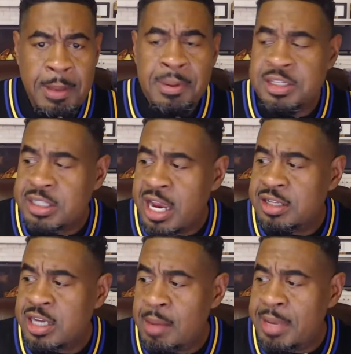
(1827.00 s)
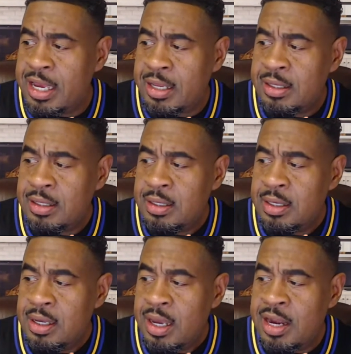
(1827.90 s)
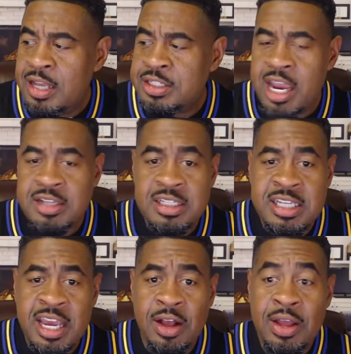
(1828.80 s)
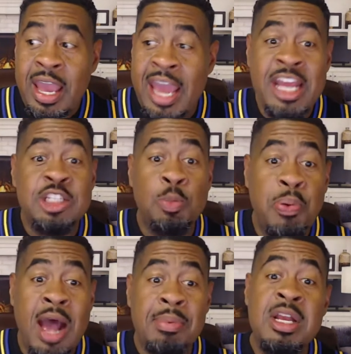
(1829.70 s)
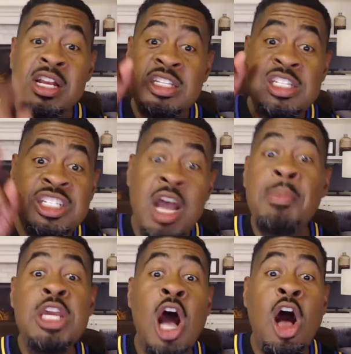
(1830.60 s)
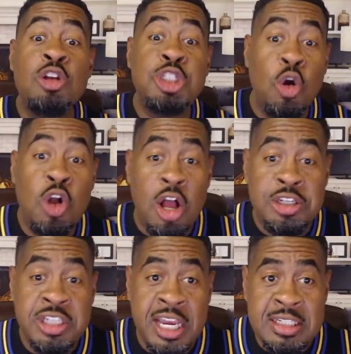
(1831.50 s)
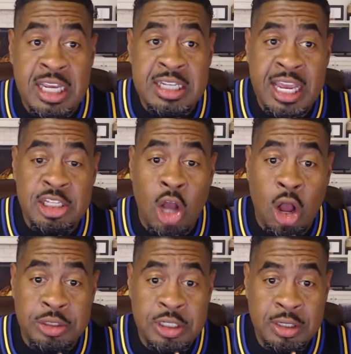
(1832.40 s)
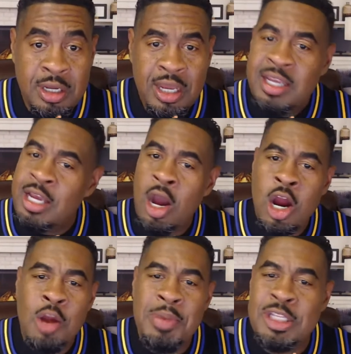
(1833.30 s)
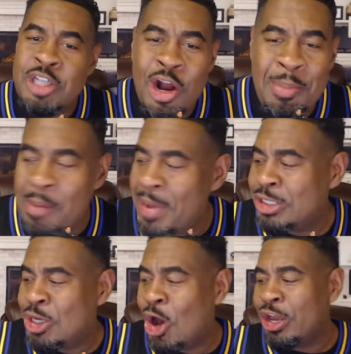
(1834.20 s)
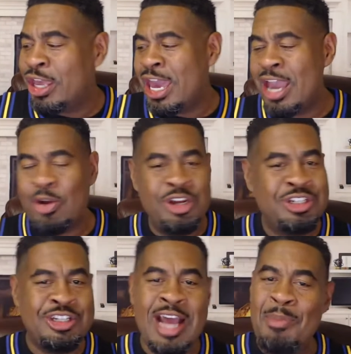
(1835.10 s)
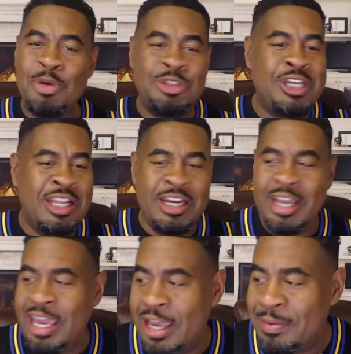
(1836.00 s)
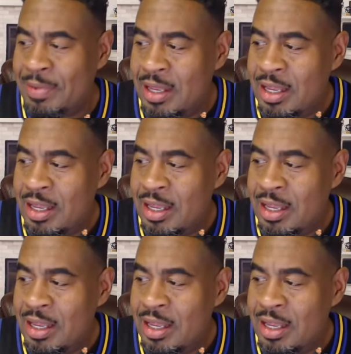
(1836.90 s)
People are scared to come in, and they're scared to tell. And here's the problem. Some of y'all so-called saints need to hit the altar. Y'all heard me talk about my dog and cat Christians. I'm going to tell it again.